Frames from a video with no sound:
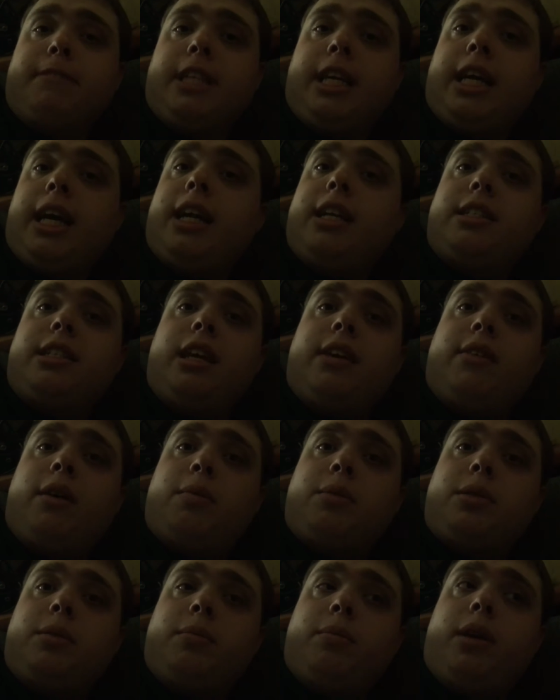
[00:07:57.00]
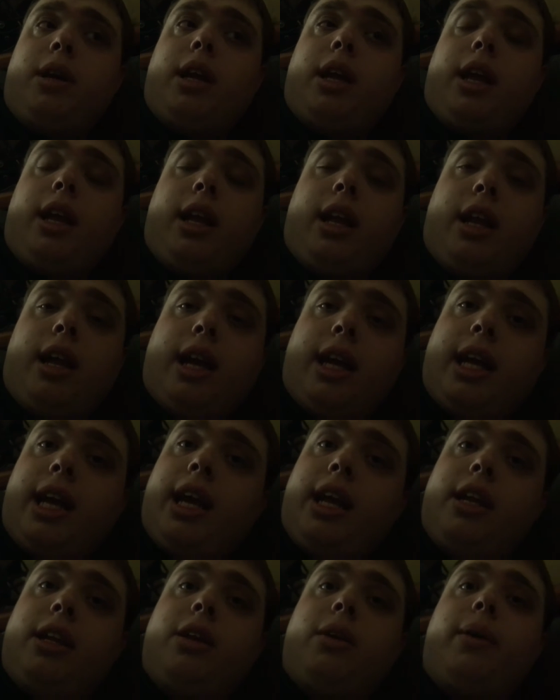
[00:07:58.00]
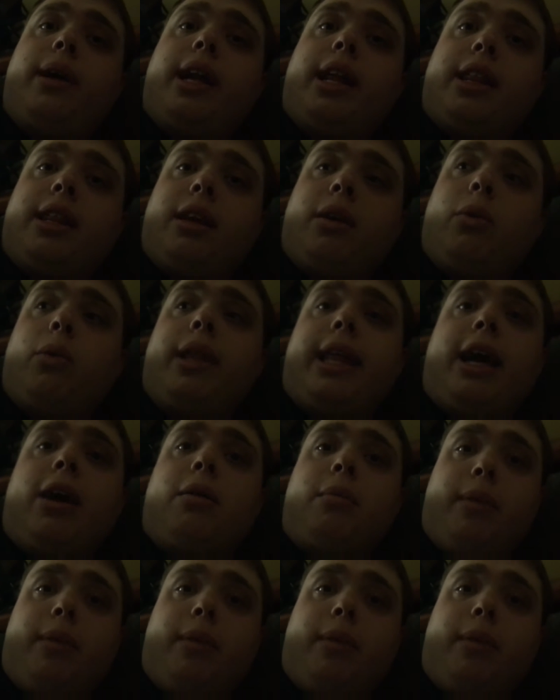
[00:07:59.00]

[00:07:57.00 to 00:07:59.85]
gotta save up some money, and I can't do anything without